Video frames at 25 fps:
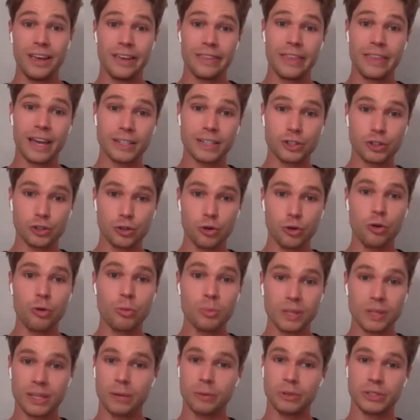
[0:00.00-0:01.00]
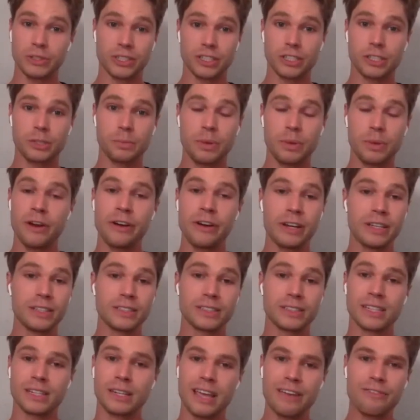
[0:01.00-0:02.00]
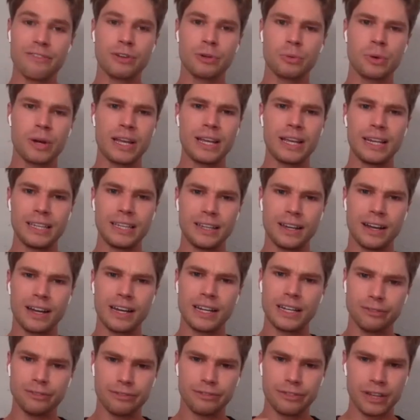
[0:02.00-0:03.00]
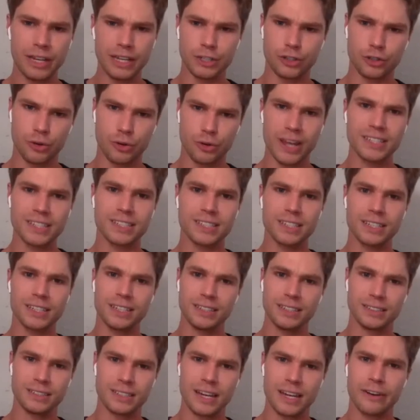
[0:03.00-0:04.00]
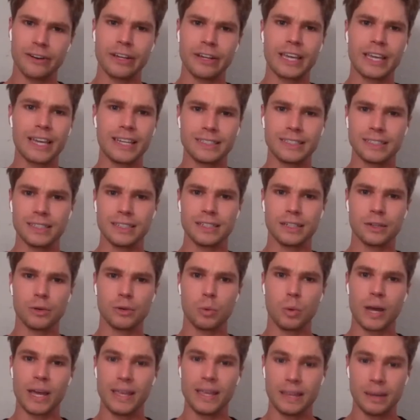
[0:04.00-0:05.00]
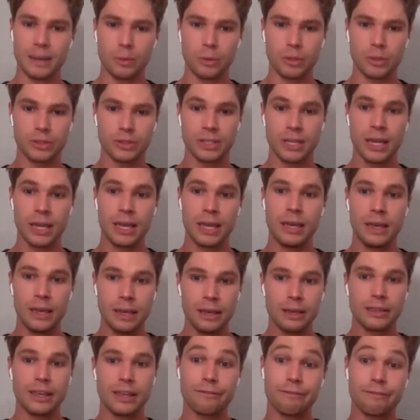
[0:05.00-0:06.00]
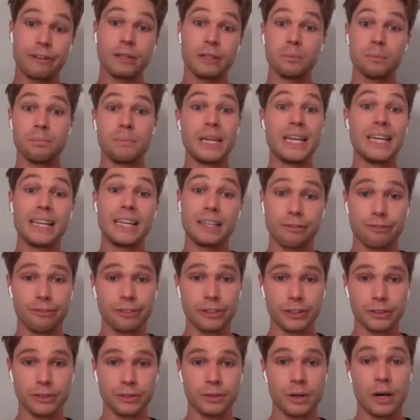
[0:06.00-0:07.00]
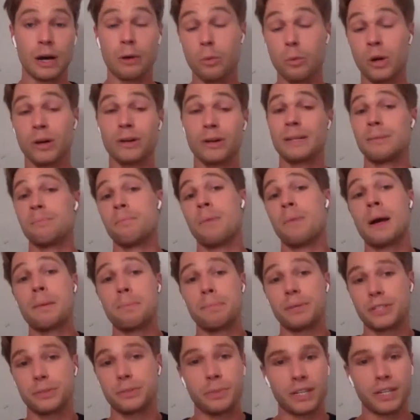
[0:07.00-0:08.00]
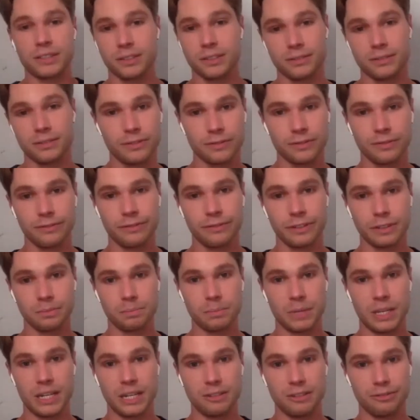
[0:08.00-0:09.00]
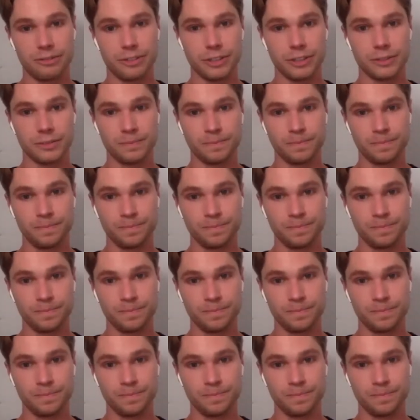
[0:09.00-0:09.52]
that trauma that was experienced and never really kind of addressed and interrogated in a way that felt meaningful. Well, in my perspective, felt meaningful.